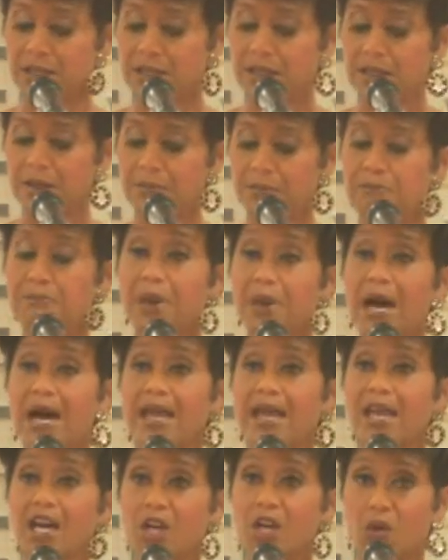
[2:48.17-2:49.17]

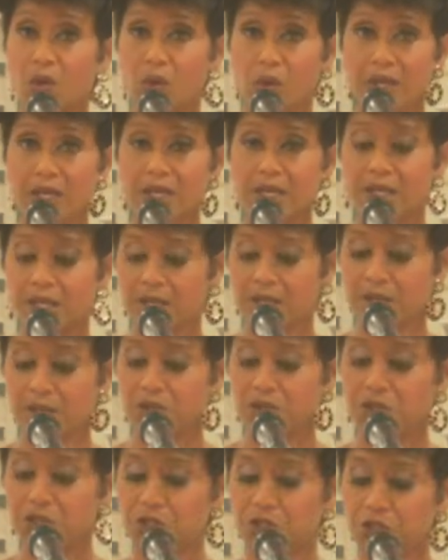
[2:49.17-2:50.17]
by agreeing
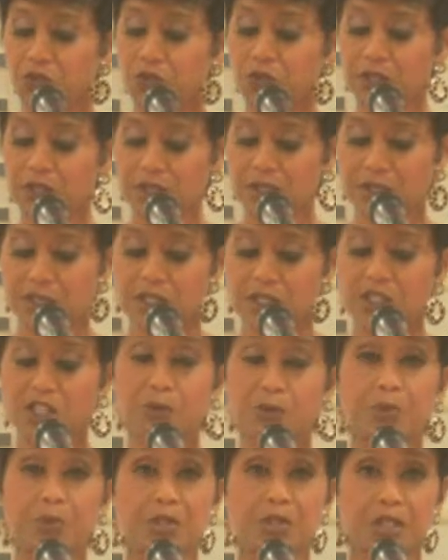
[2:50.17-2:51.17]
to release the
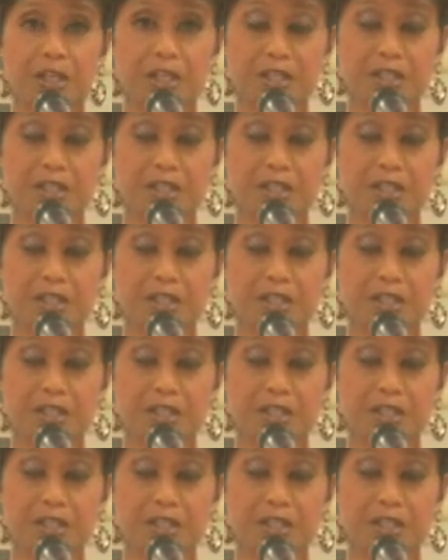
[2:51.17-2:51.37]
police